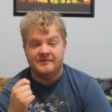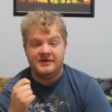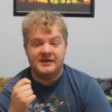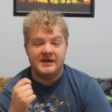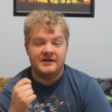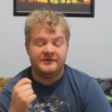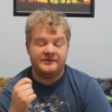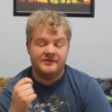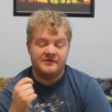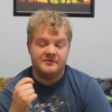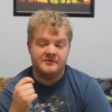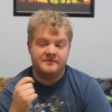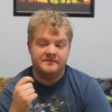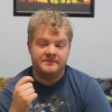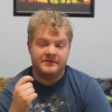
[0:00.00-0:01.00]
But yeah,
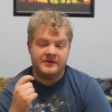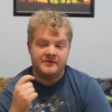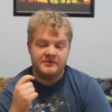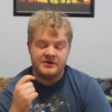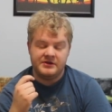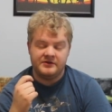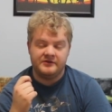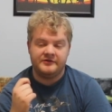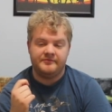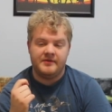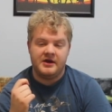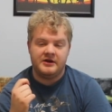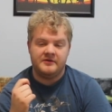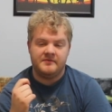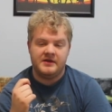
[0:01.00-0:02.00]
so the original
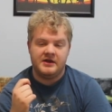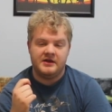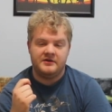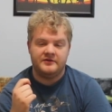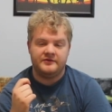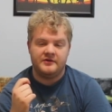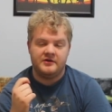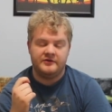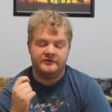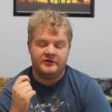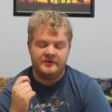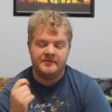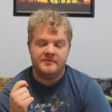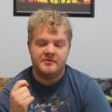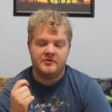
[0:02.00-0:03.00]
Spider-Man stars
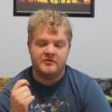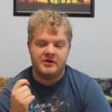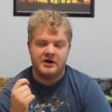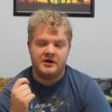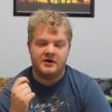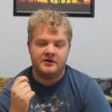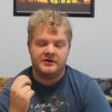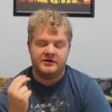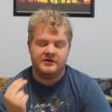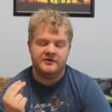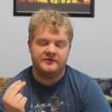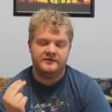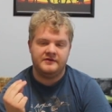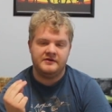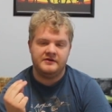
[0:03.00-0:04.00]
Tobey Maguire,
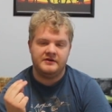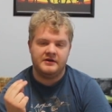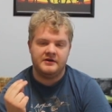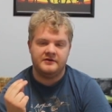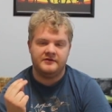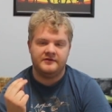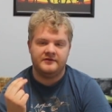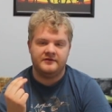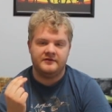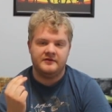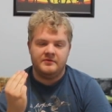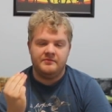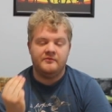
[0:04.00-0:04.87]
Kirsten Dunst,